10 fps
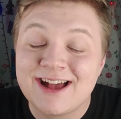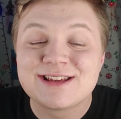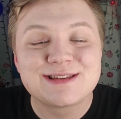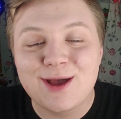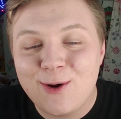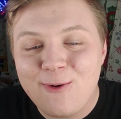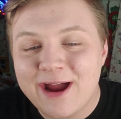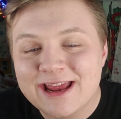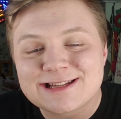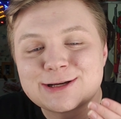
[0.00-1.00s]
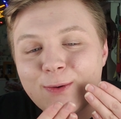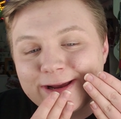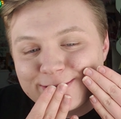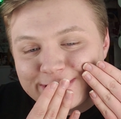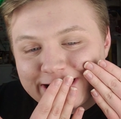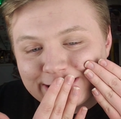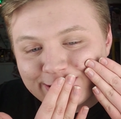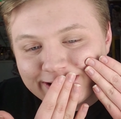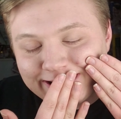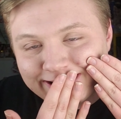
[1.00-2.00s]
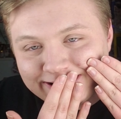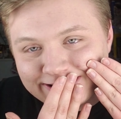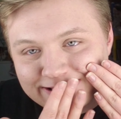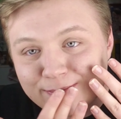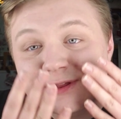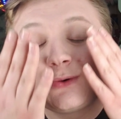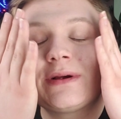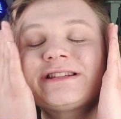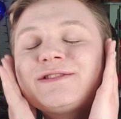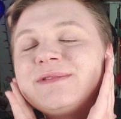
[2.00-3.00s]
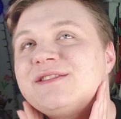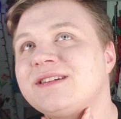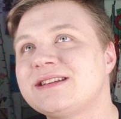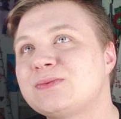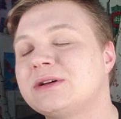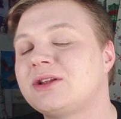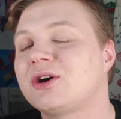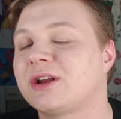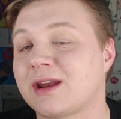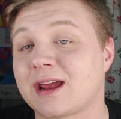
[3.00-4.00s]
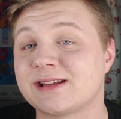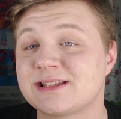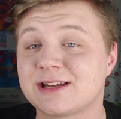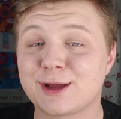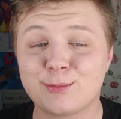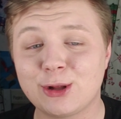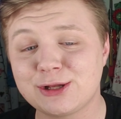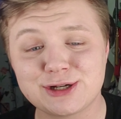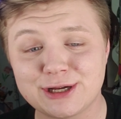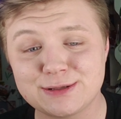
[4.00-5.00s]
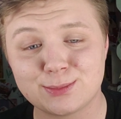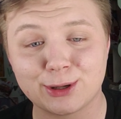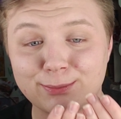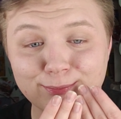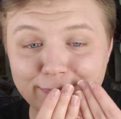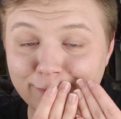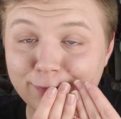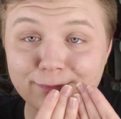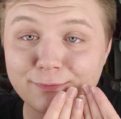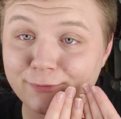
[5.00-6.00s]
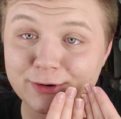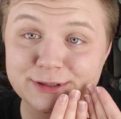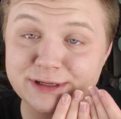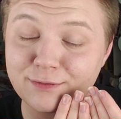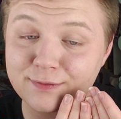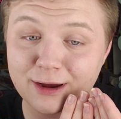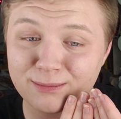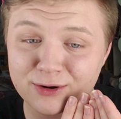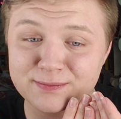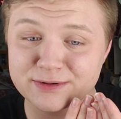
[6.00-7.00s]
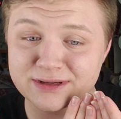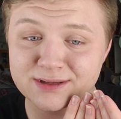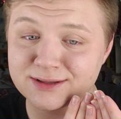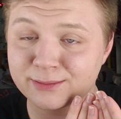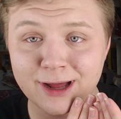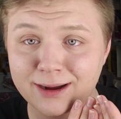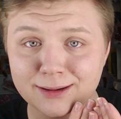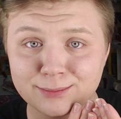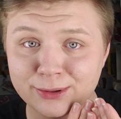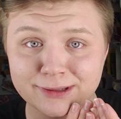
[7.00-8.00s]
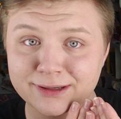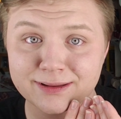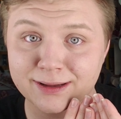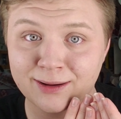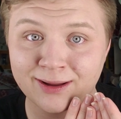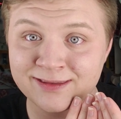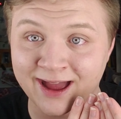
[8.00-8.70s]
So it's going to stay looking hideous, but the rest of my face will look nice. And I apologize, but for self-care purposes, I'm not going to put anything on